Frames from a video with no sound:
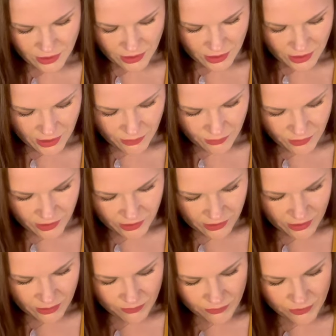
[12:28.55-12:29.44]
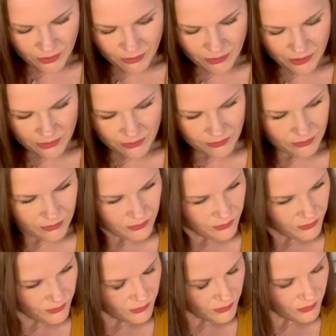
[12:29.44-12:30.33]
And will it come forward?
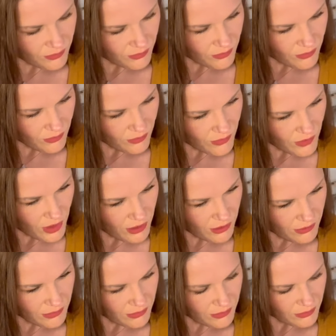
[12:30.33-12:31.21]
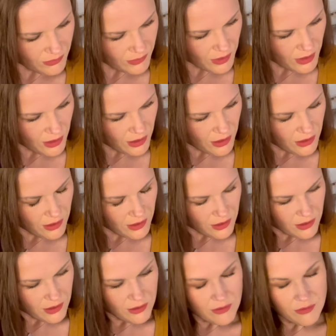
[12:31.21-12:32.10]
Oh.
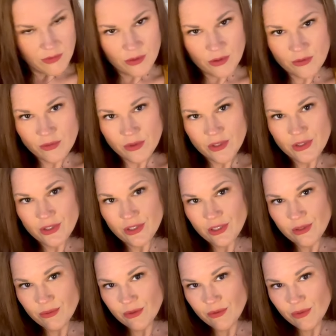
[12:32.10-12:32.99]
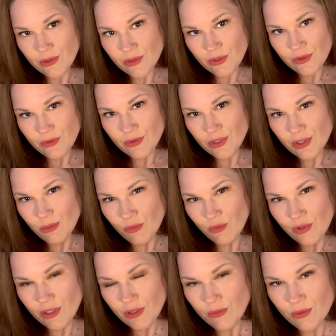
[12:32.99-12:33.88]
Four of Wands is in reverse for some of
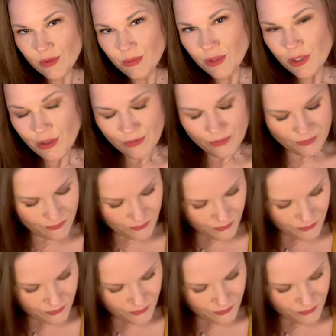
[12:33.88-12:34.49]
you that flipped out.